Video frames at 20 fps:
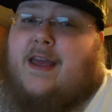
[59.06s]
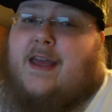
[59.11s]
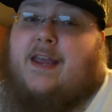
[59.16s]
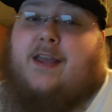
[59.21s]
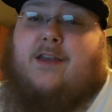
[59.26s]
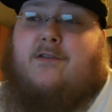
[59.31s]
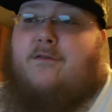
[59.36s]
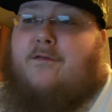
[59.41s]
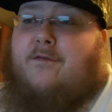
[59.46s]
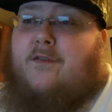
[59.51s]

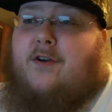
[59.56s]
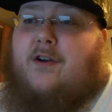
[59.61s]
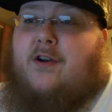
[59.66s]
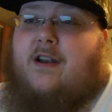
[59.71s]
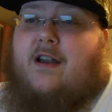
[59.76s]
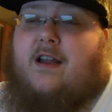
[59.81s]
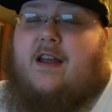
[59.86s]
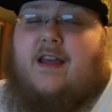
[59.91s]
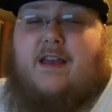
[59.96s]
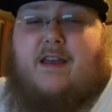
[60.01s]
thank you
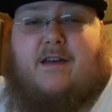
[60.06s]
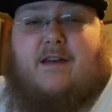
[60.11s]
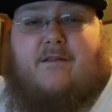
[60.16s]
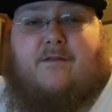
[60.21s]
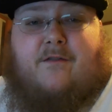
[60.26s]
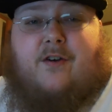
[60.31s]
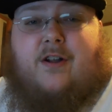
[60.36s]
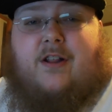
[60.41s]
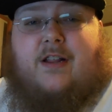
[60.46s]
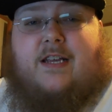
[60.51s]
for
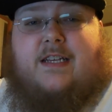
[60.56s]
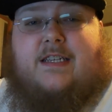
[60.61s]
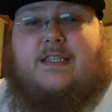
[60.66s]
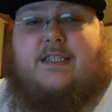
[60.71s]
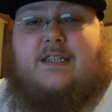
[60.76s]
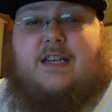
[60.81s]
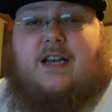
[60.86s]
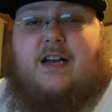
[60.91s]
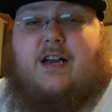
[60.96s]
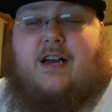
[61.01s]
for at
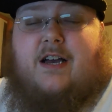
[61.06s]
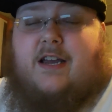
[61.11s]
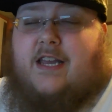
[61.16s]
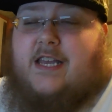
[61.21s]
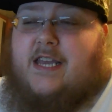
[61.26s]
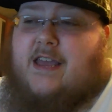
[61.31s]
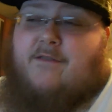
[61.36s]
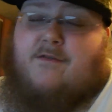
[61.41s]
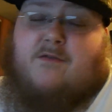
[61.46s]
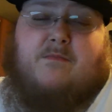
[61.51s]
least uh,
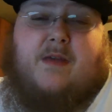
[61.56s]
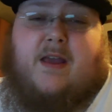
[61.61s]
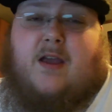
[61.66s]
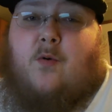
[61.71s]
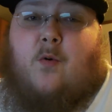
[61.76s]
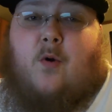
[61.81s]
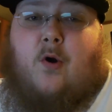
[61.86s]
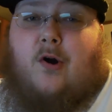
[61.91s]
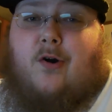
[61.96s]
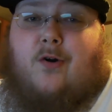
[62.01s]
giving me
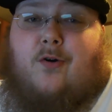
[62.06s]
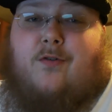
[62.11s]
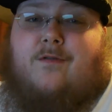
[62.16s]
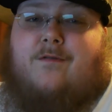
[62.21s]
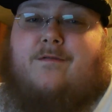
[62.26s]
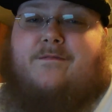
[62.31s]
a whirl.